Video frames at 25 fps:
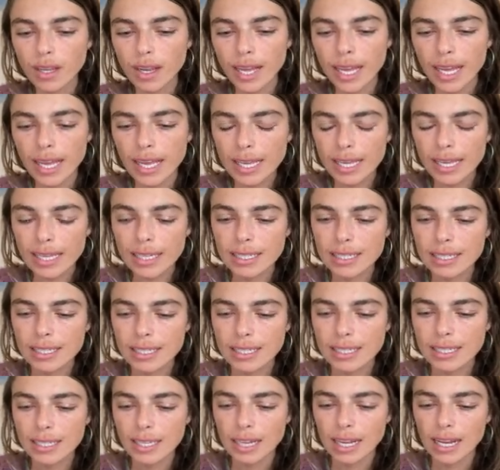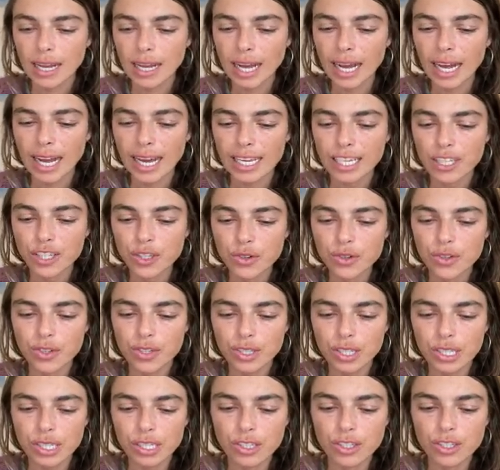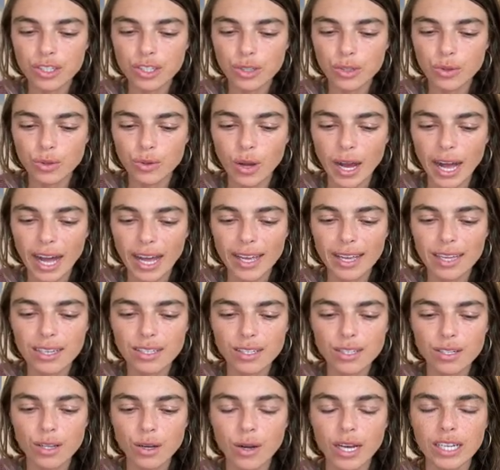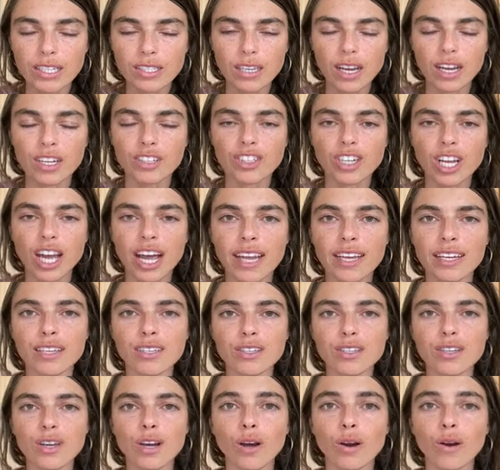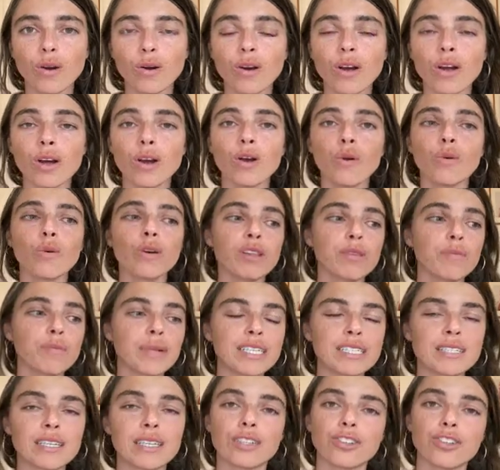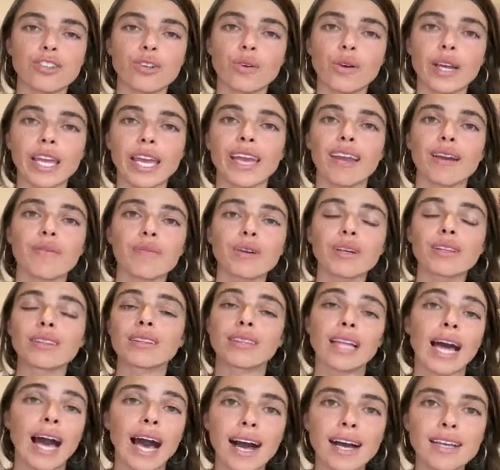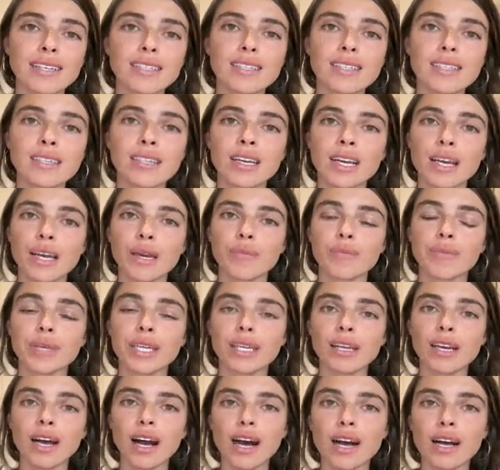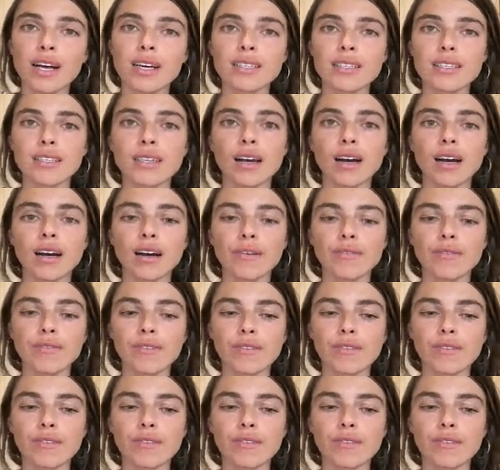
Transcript: And I usually do ISO, I touch ISO with my digital camera last because of